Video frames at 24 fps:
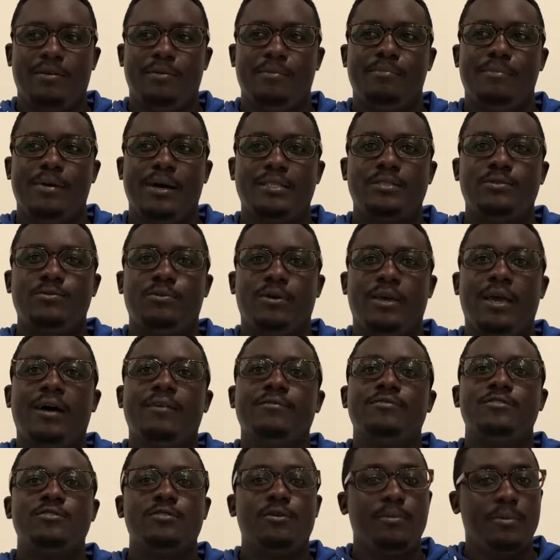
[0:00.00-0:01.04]
but we
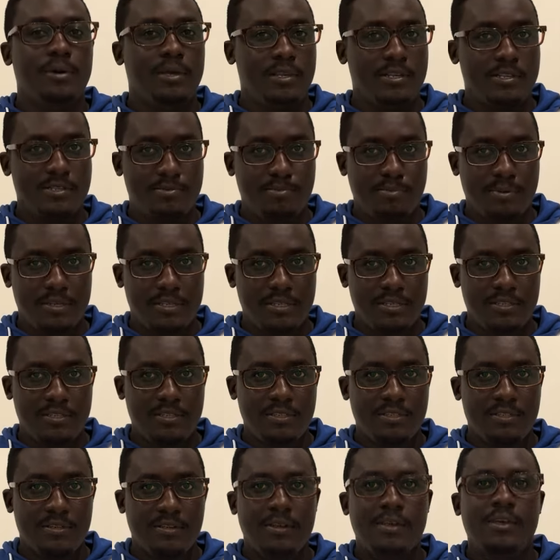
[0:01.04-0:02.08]
have so many species.